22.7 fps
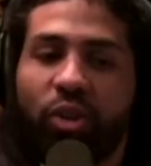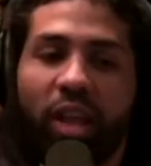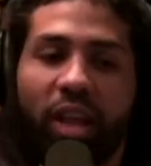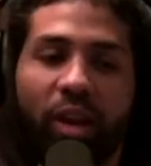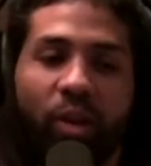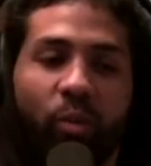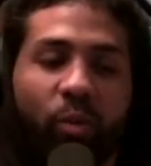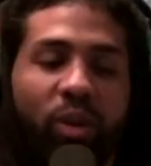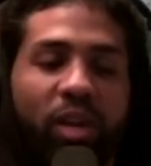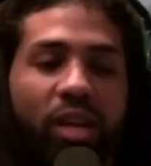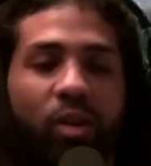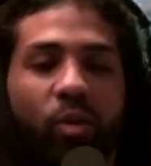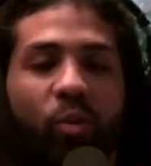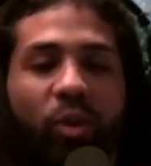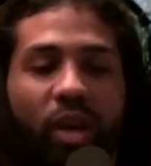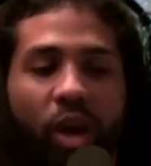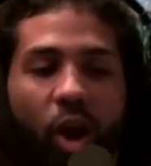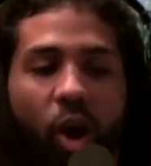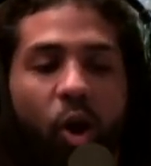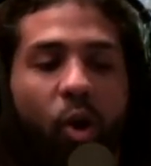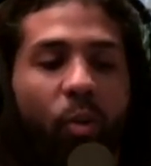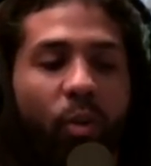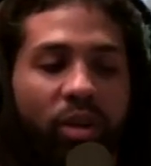like we we
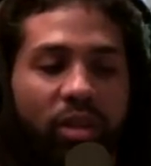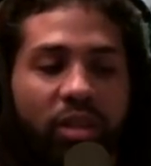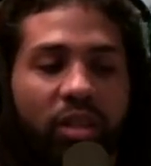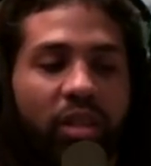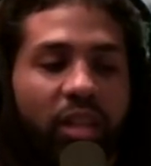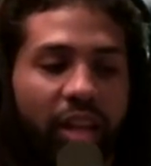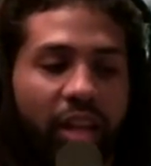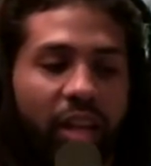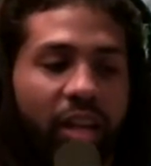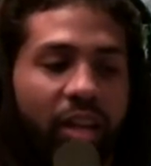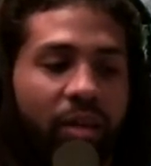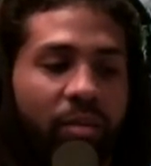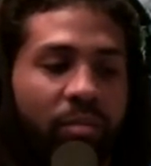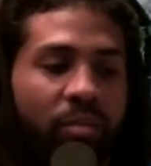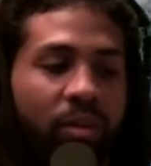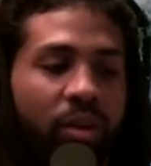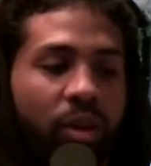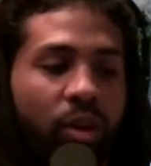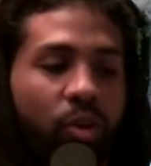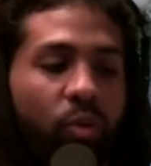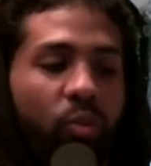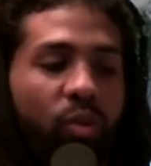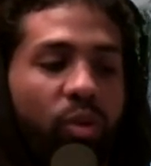always claim
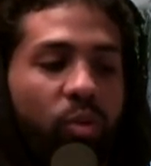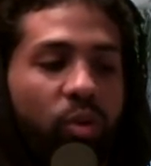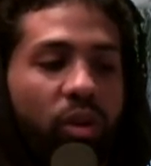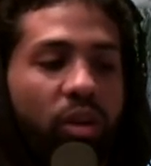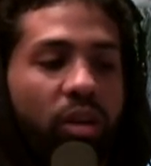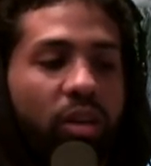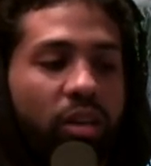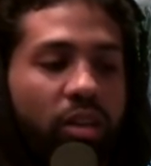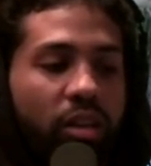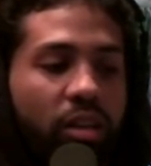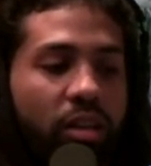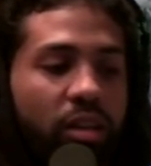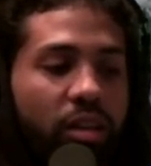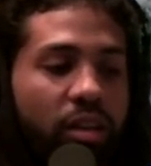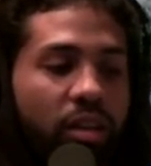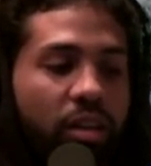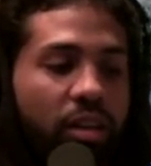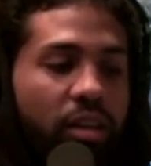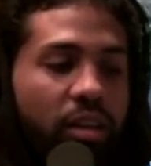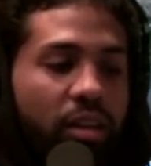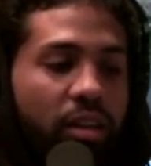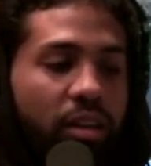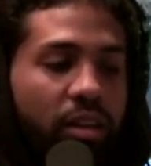we want to
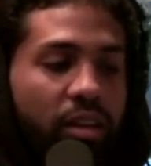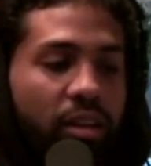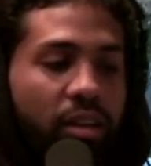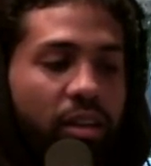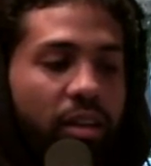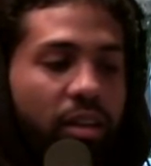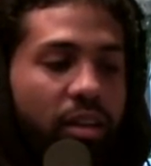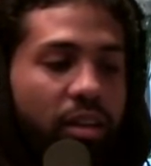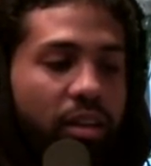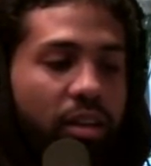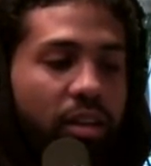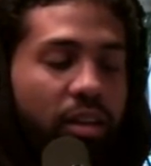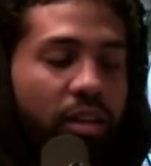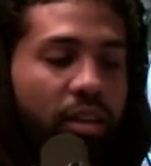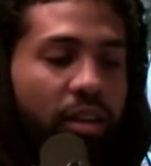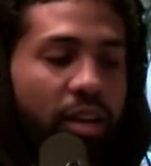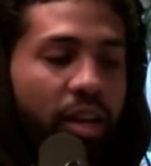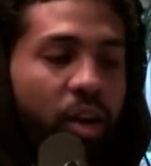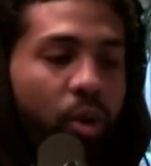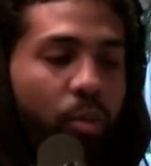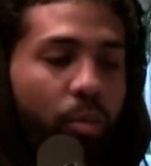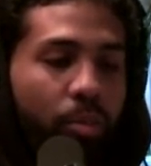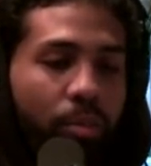uh, uh,
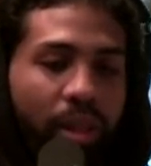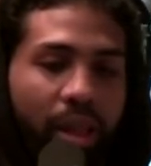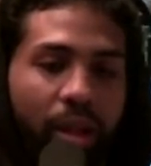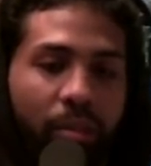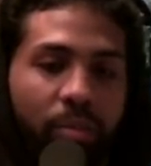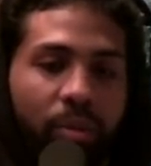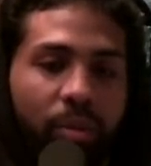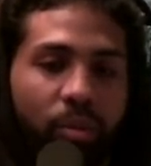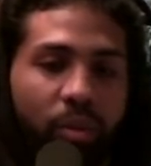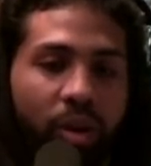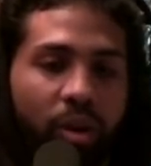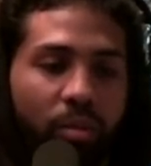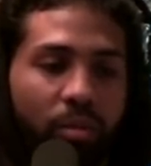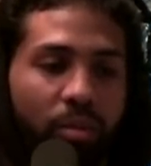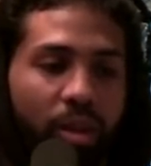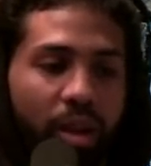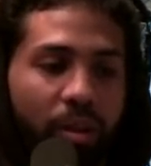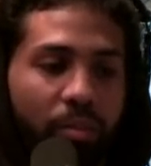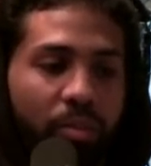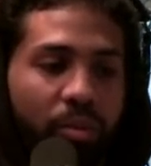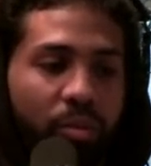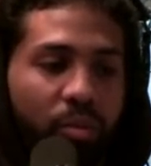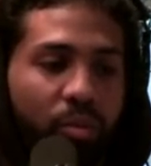help black people, help black
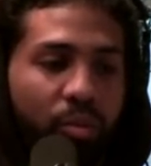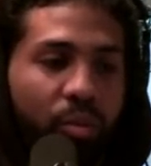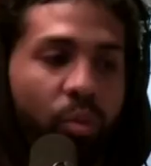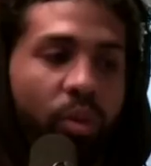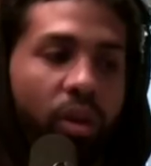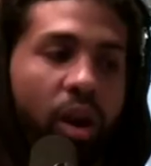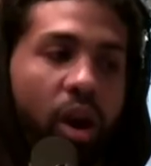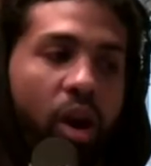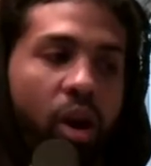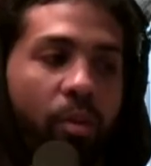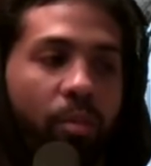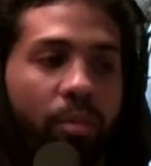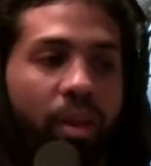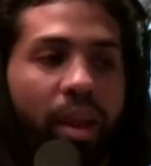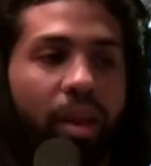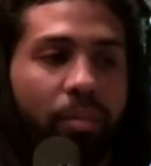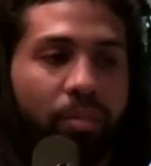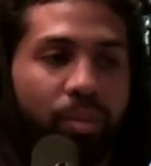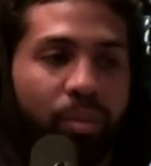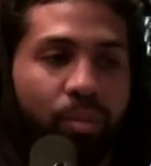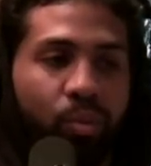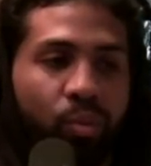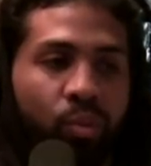people, but when our black
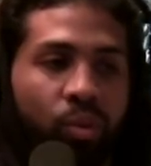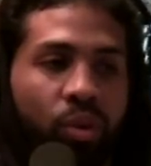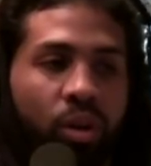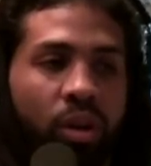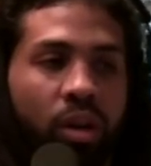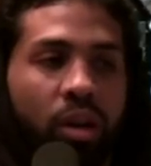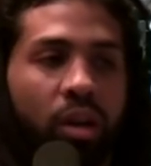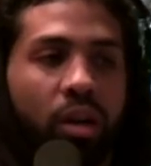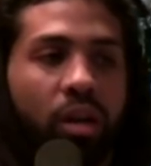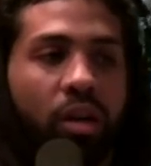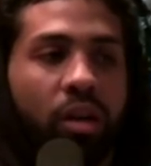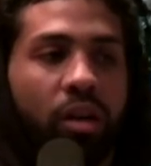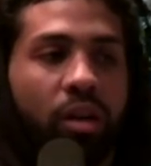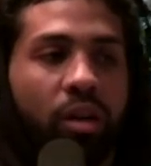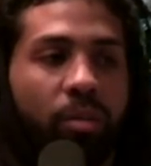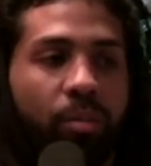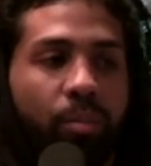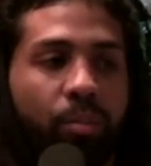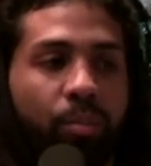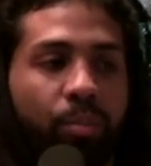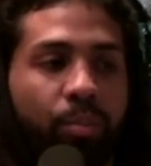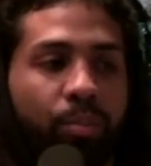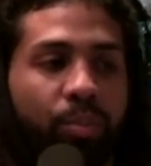people uh,
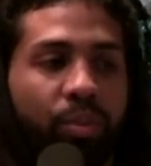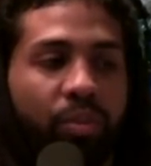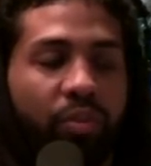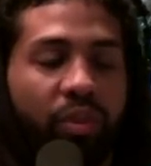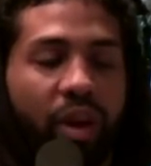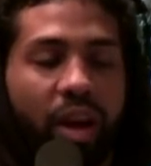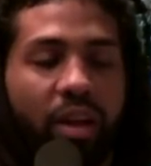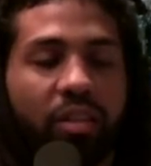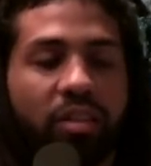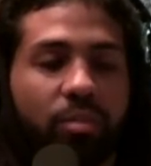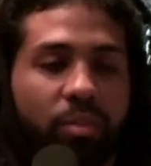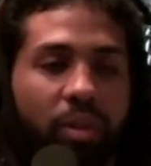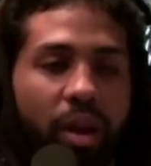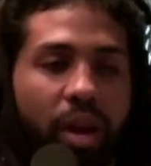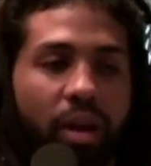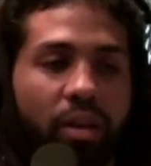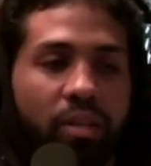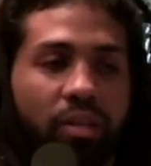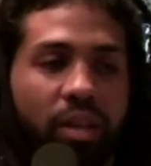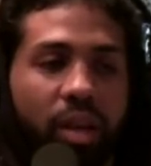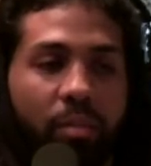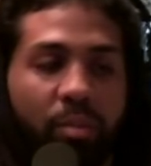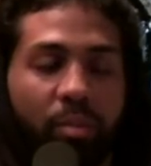provide some
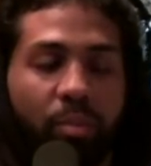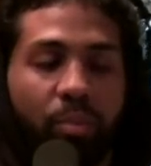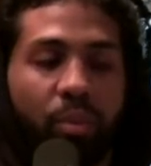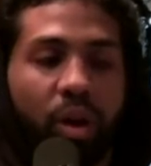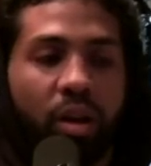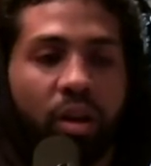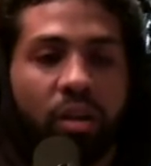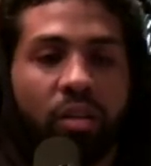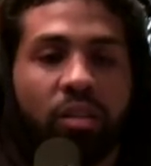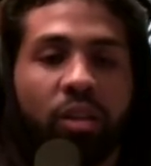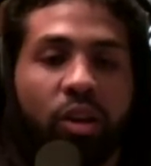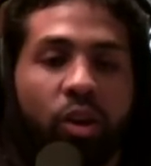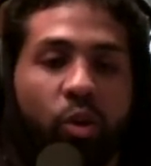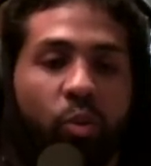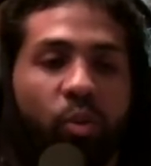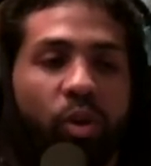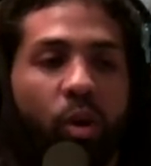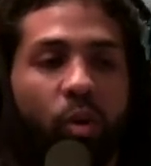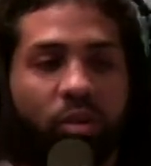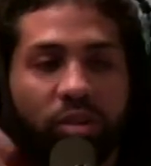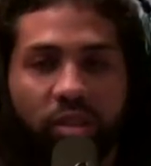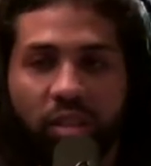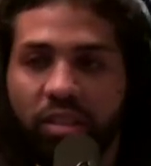type of product, we
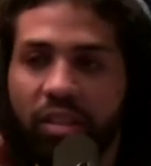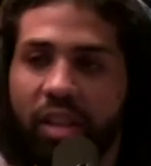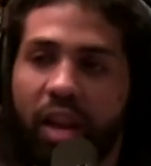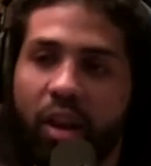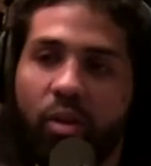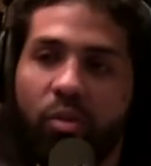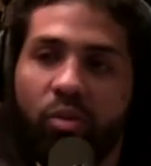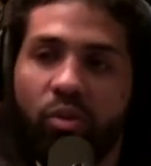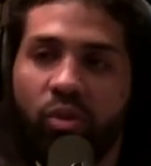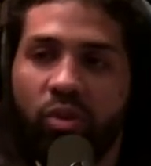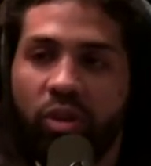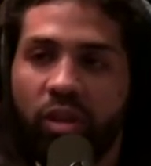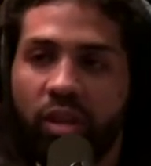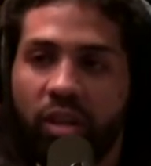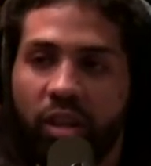always look down on it.